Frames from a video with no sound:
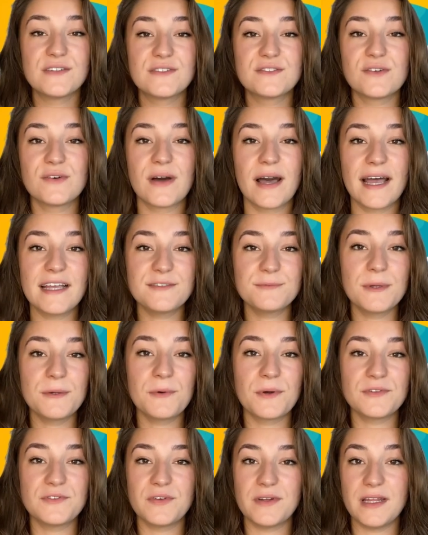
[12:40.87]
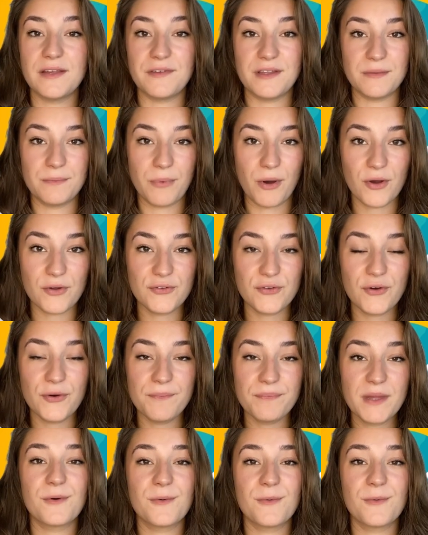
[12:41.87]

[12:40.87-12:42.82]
So as we want to live in Bordeaux,